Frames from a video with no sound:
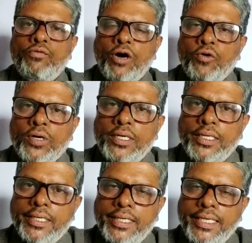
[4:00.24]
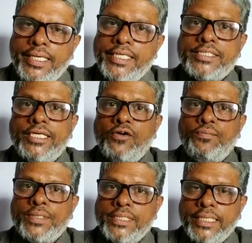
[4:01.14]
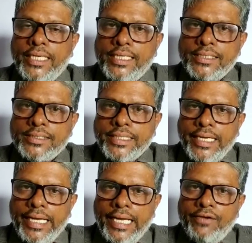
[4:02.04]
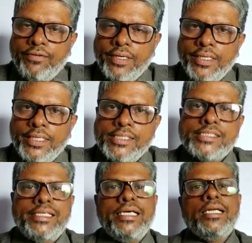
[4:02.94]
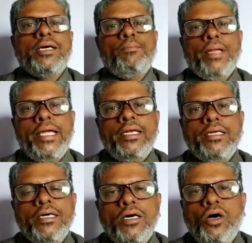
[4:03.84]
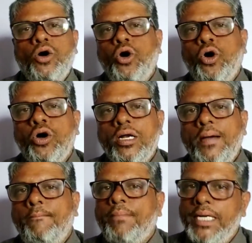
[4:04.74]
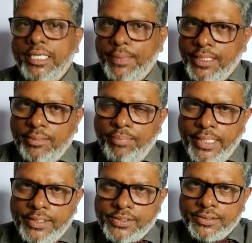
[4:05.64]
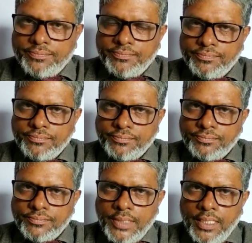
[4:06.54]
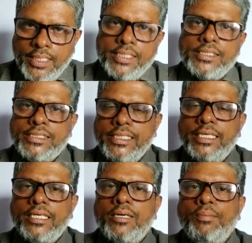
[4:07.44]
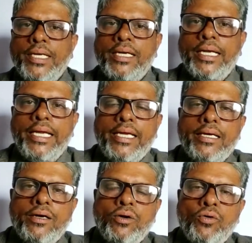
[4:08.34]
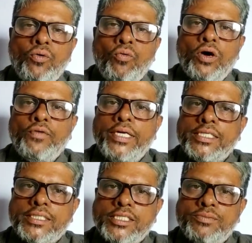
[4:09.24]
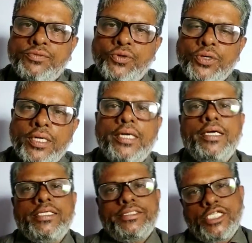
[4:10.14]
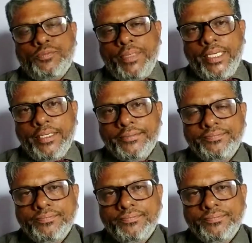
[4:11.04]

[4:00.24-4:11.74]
forward, history of present illness can have single complaint or multiple complaints. Single complaint like what we discussed before, chest pain,